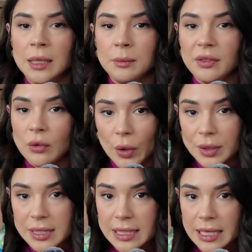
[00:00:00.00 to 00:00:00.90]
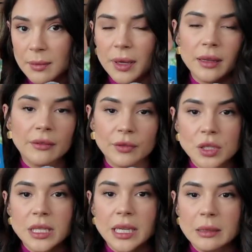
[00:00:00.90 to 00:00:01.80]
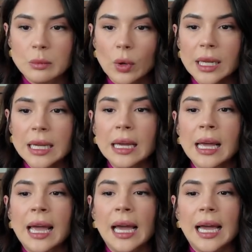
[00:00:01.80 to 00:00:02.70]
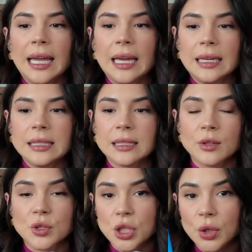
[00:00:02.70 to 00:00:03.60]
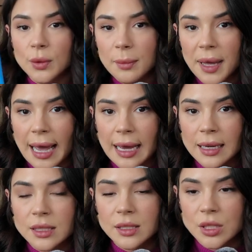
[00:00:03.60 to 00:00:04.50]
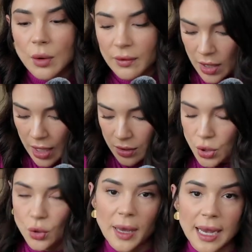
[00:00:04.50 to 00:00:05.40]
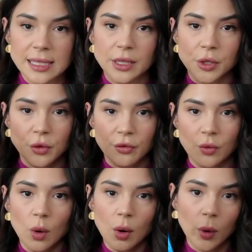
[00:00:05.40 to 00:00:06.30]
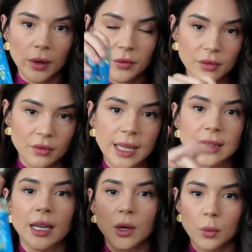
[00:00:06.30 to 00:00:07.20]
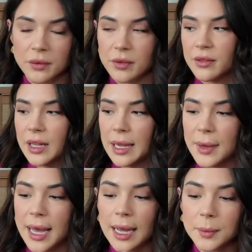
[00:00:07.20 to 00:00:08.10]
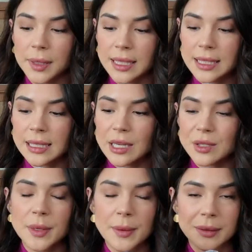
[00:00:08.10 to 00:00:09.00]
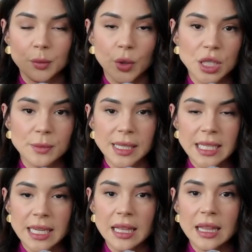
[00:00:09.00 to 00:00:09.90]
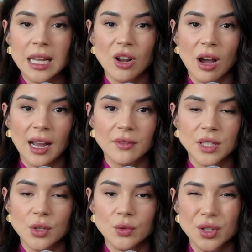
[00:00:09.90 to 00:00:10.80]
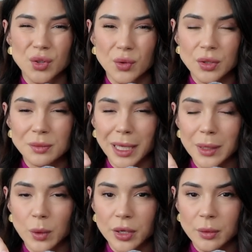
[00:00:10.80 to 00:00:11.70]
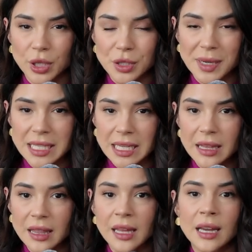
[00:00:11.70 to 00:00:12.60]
before I go to sleep and like first thing in the morning. And there's 2 in a pack. So I've got 2 packs in here. So 4, one for the flight there, one for the flight back. But this allows me to be able to brush my teeth and not have to use the gross plain water to brush my teeth.